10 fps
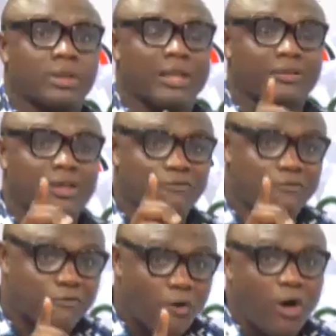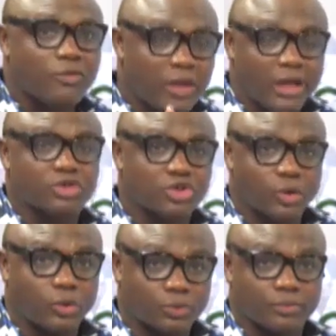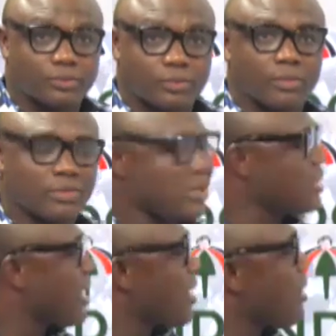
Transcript: Now, the fourth issue that